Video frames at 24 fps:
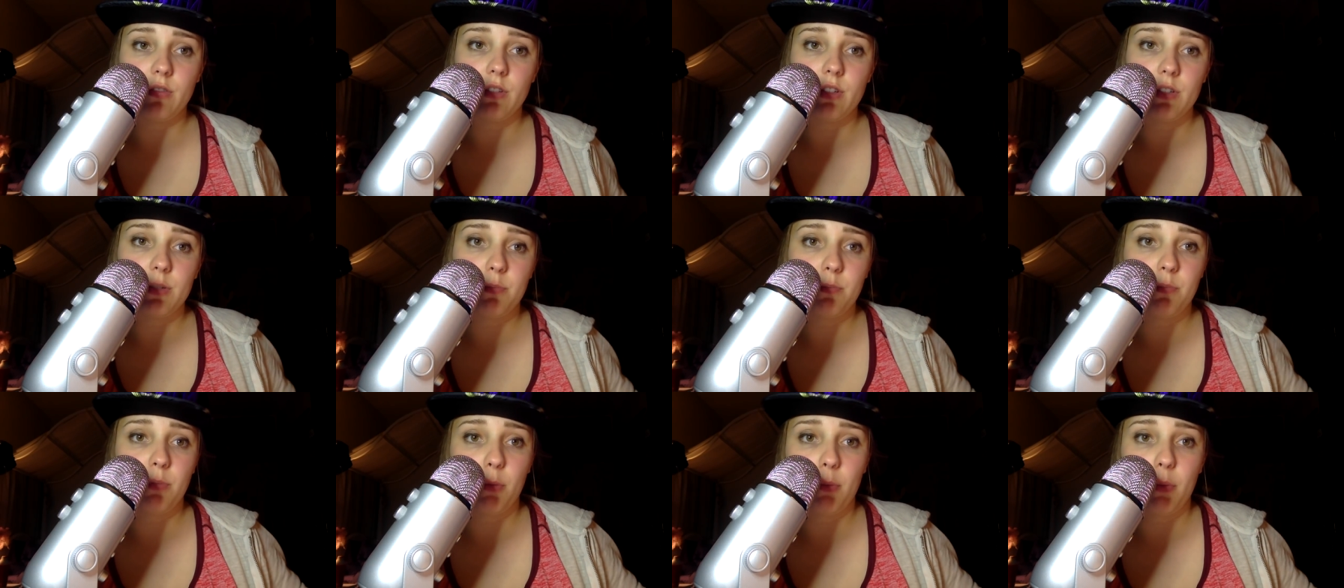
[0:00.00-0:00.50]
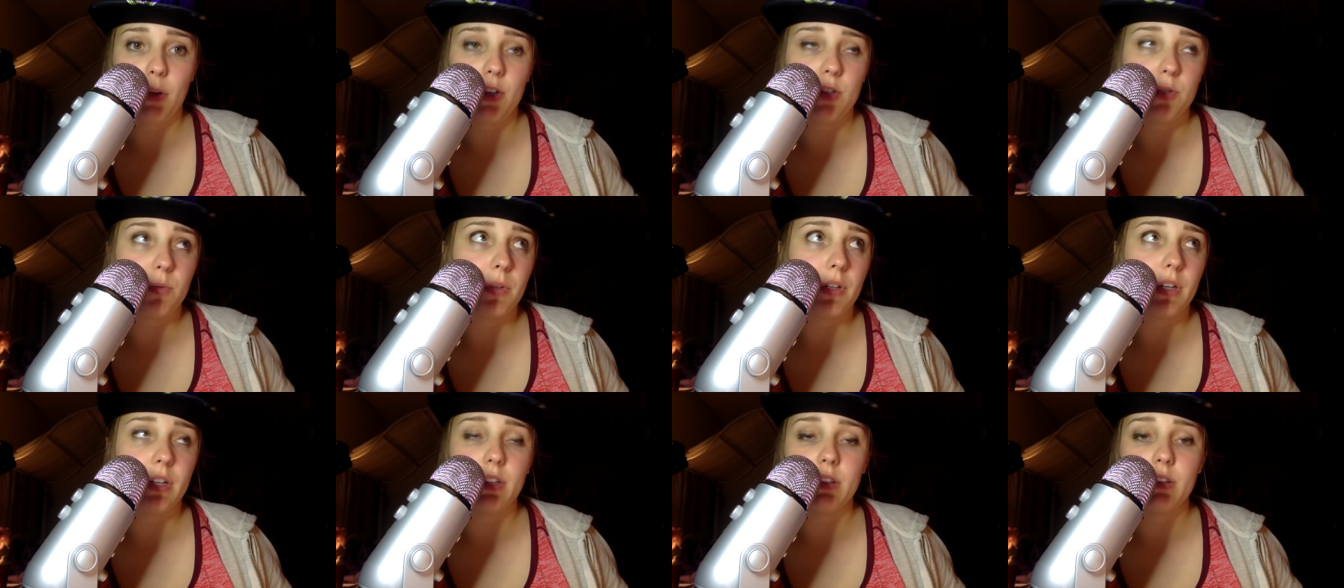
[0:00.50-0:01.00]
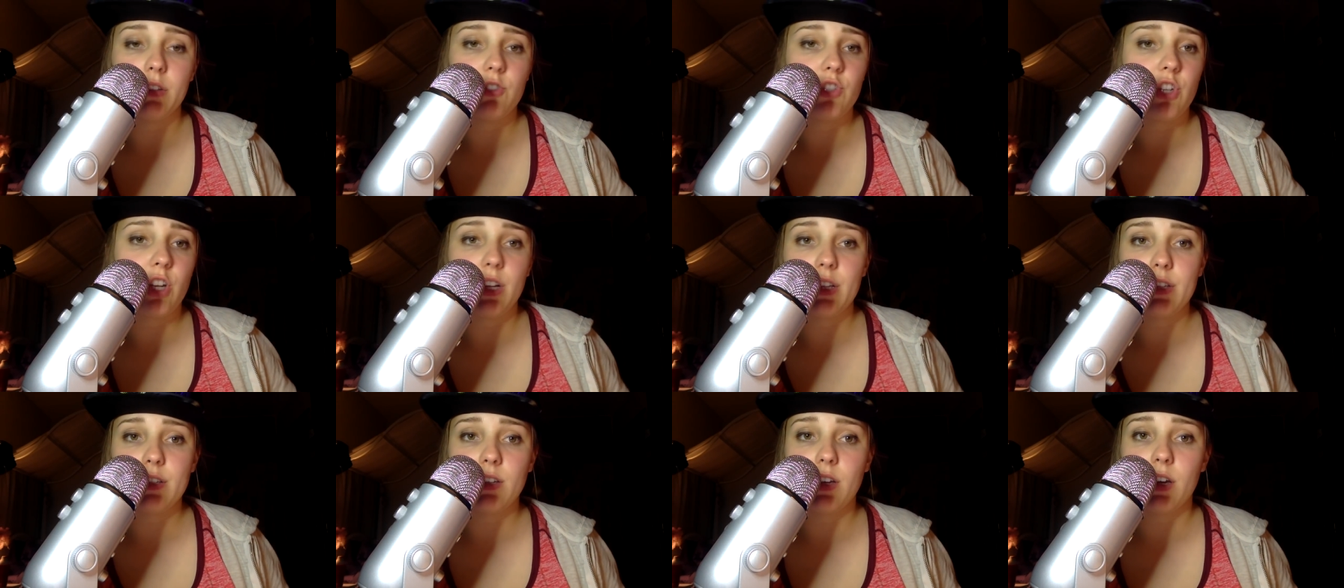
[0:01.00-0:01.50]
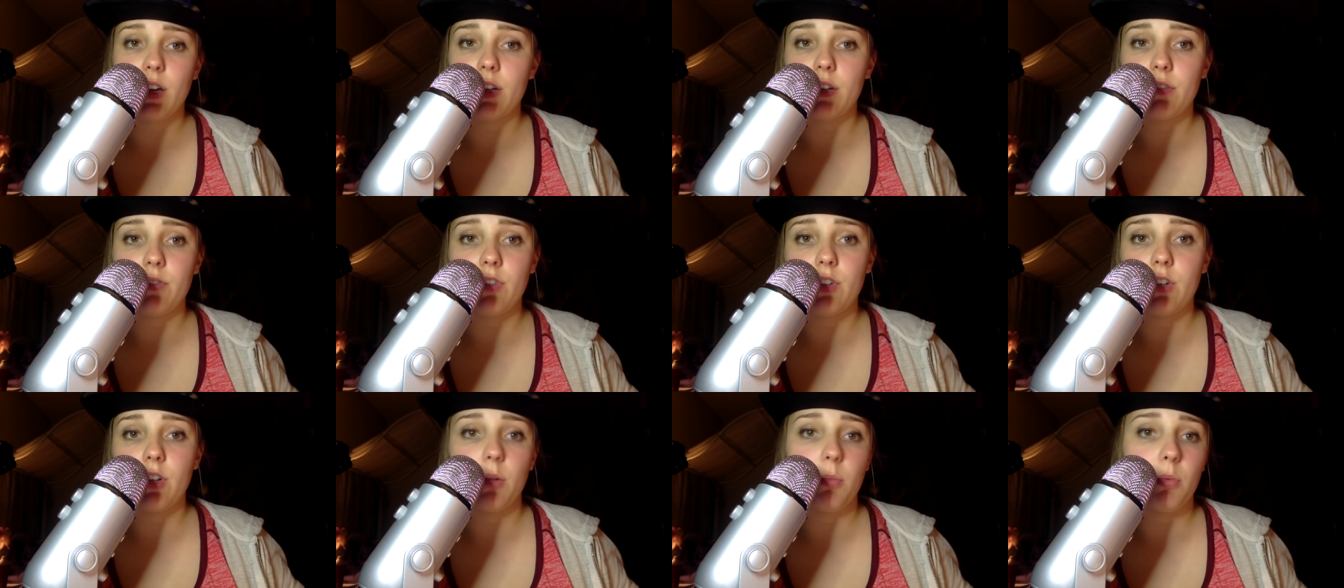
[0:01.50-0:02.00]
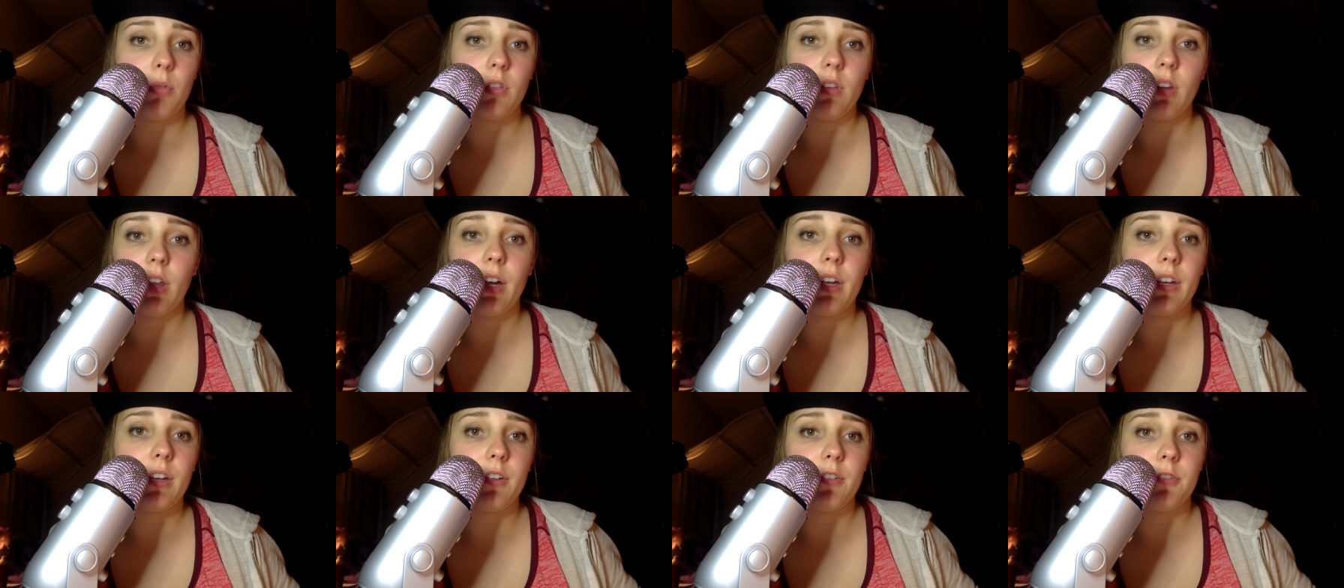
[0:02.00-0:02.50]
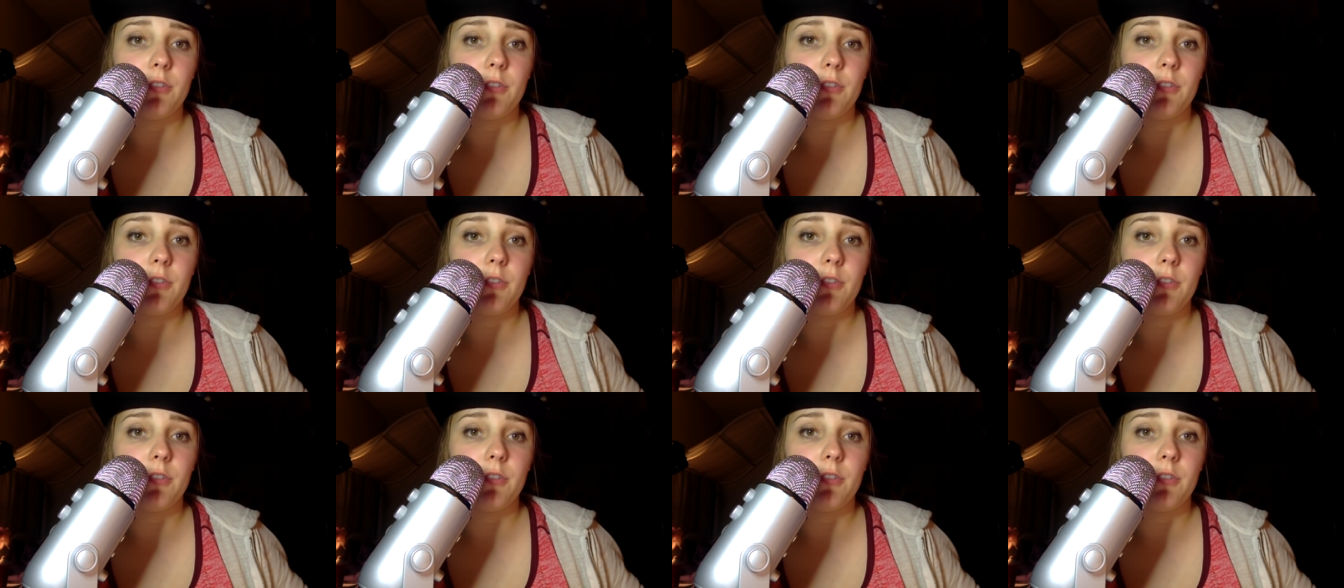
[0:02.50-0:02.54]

is perpetuating the genocide of the noble line